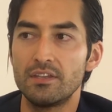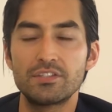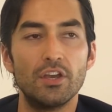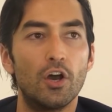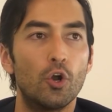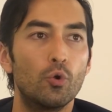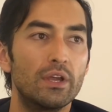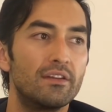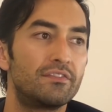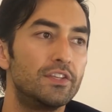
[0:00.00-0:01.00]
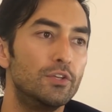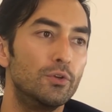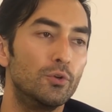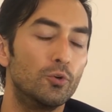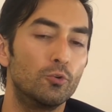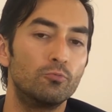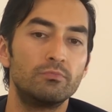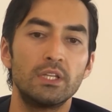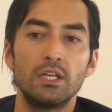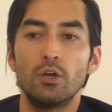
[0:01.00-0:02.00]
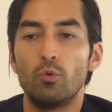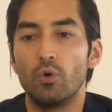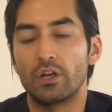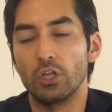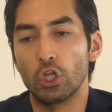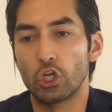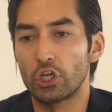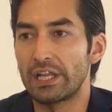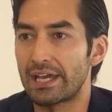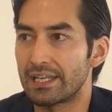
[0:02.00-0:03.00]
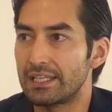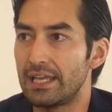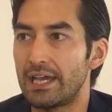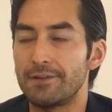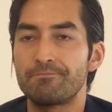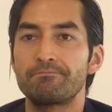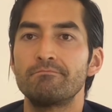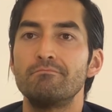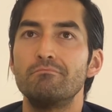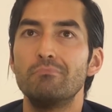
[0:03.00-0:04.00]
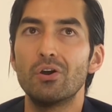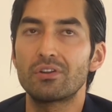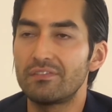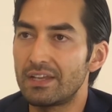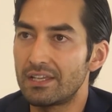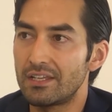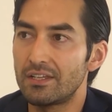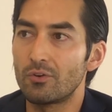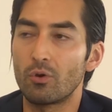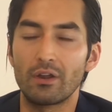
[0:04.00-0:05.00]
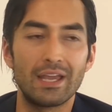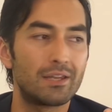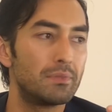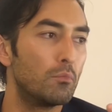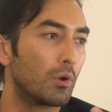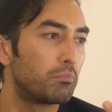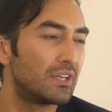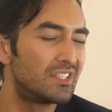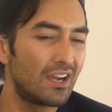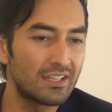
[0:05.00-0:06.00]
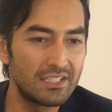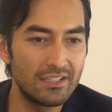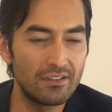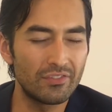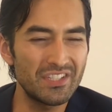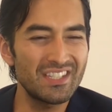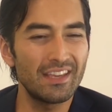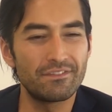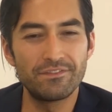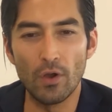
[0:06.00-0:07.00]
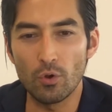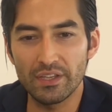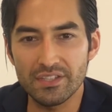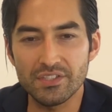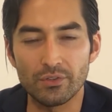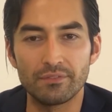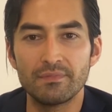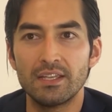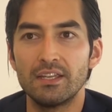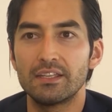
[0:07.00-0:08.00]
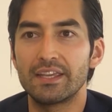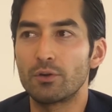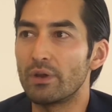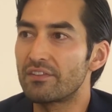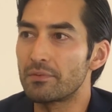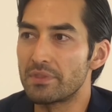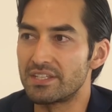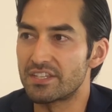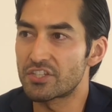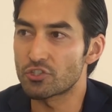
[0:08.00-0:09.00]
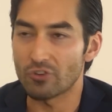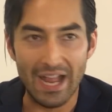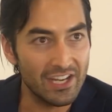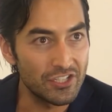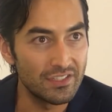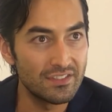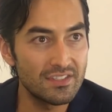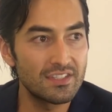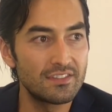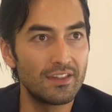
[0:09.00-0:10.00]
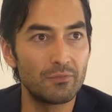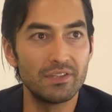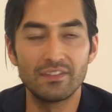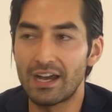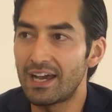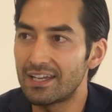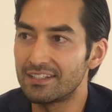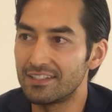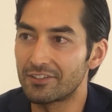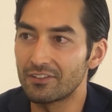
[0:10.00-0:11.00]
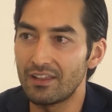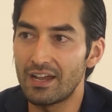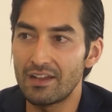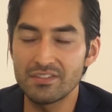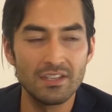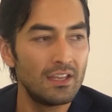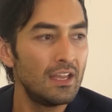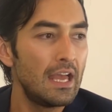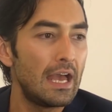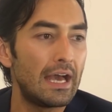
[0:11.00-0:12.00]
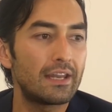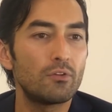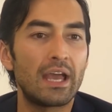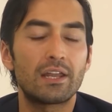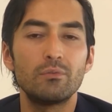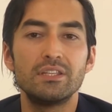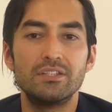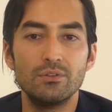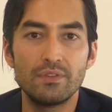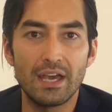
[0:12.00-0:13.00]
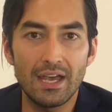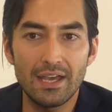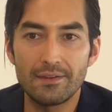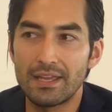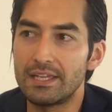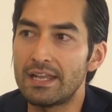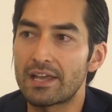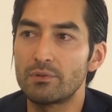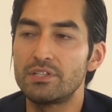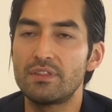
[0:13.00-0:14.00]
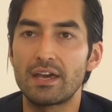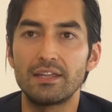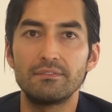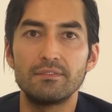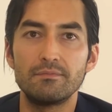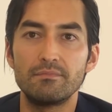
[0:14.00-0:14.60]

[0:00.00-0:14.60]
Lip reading: So if you want to learn how to get motivated or how to be more productive or just get focused or get away from the distractions that we've got in our lives, how do we do that, and how do we do that